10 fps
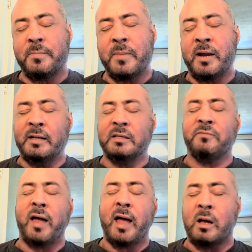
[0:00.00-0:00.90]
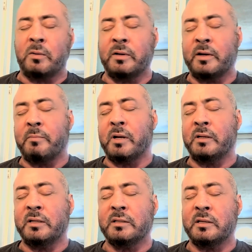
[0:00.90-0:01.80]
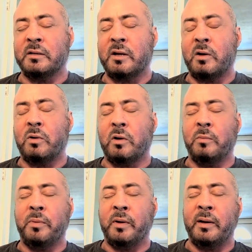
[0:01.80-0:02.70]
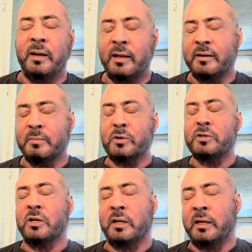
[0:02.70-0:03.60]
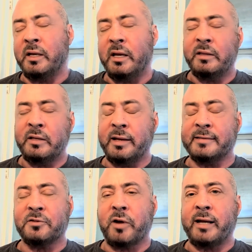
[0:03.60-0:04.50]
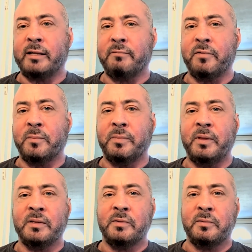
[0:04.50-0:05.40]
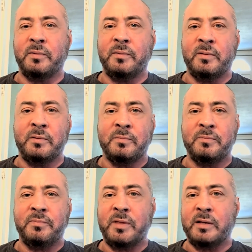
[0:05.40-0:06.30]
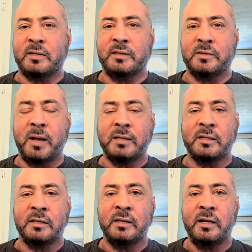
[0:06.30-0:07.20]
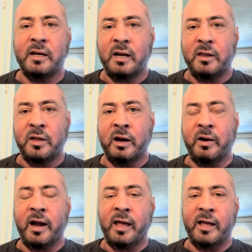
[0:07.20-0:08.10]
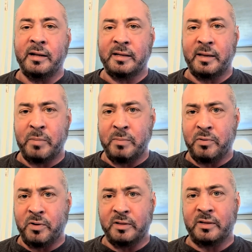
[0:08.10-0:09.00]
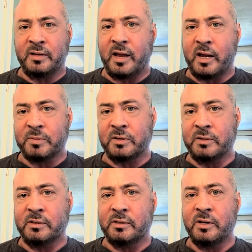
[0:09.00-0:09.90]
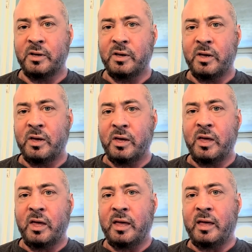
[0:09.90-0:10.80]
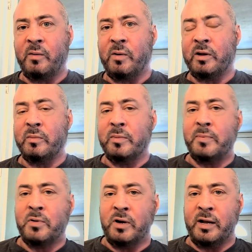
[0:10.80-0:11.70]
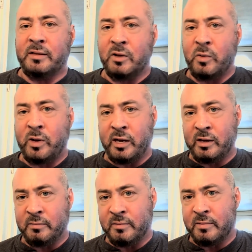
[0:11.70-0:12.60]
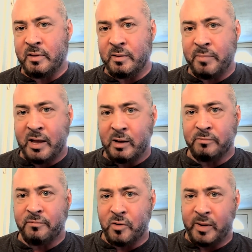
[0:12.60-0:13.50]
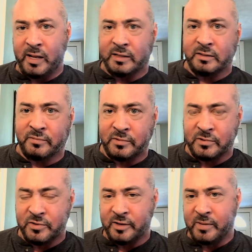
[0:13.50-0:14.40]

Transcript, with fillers: It is found in abundance in cocoa, but commercially they extract it from these other the things I just mentioned. There, and it can be put into capsules, or it can be put into a, a, a powder formulation for a drink